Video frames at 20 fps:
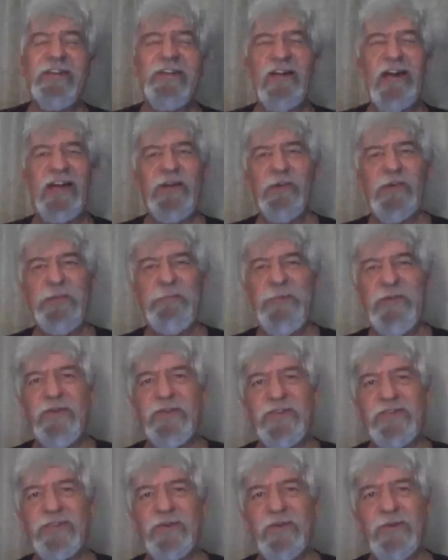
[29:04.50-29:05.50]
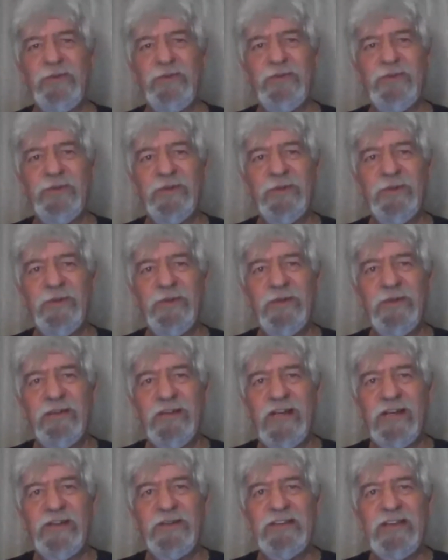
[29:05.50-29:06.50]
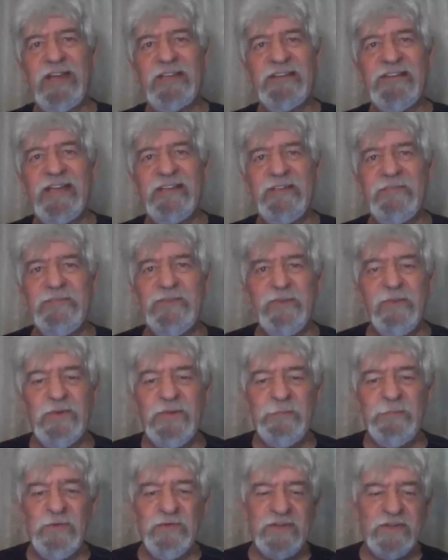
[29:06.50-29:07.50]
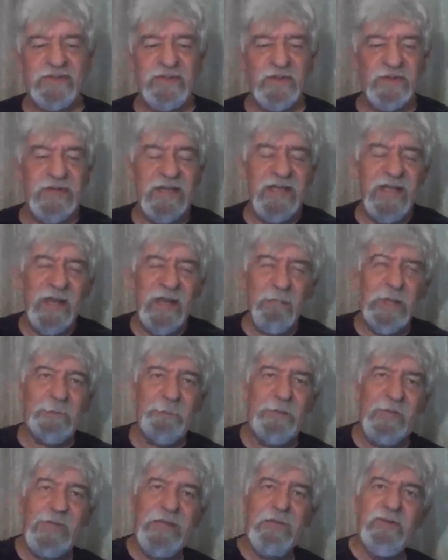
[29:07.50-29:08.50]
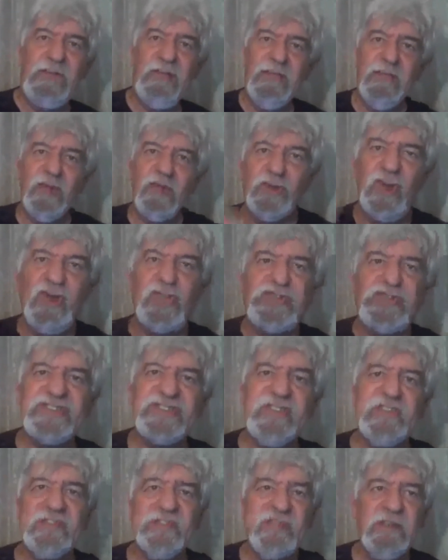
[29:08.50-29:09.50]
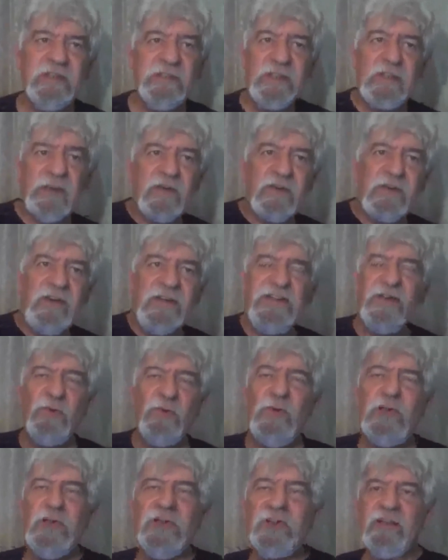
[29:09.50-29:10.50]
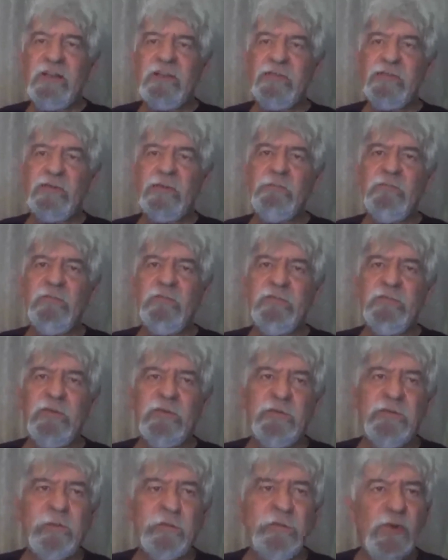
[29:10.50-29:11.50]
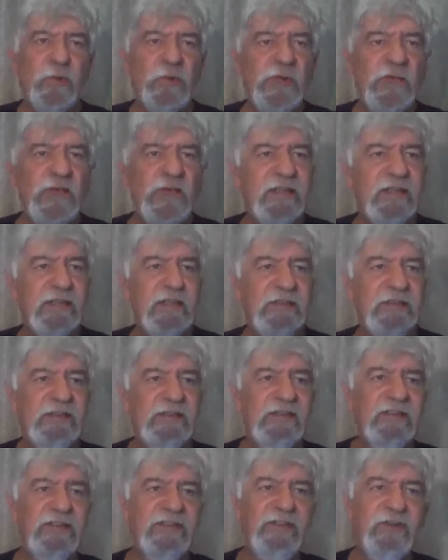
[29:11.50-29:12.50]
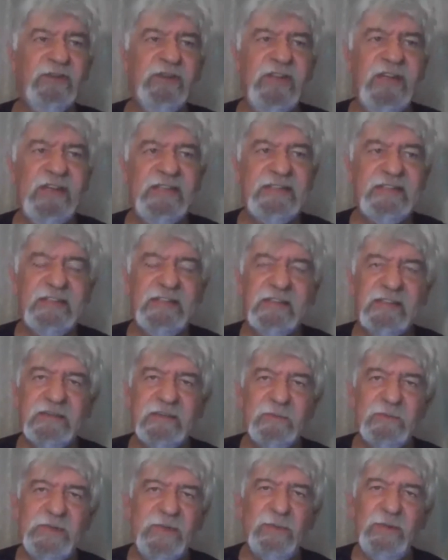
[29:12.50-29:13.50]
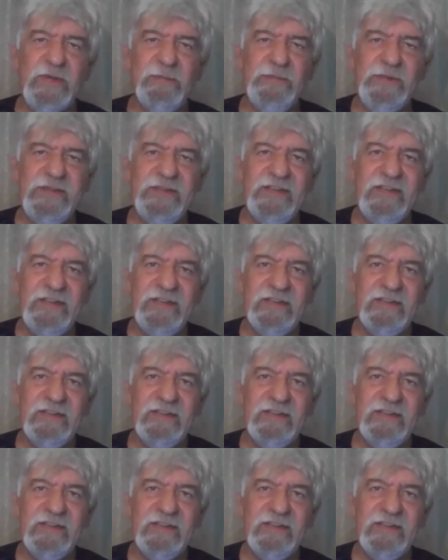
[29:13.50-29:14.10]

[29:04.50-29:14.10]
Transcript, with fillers: I don't want to be on that road. I, don't. I doubt if you want to be on that road about pain on, on a constant running away from, from, from your maker, your creator. We don't want to be there